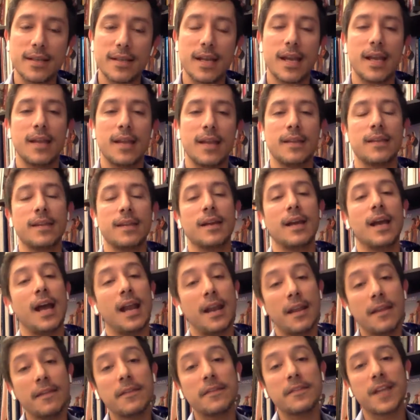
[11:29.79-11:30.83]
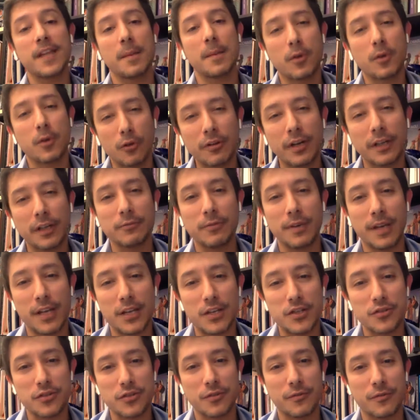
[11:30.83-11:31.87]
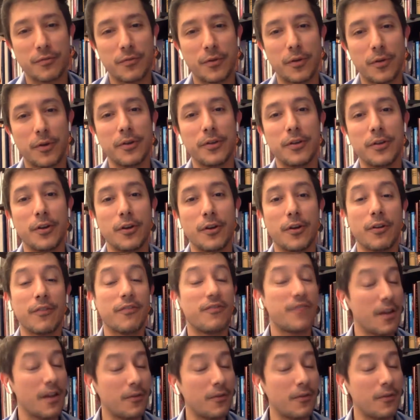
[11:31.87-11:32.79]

and another time congratulations for your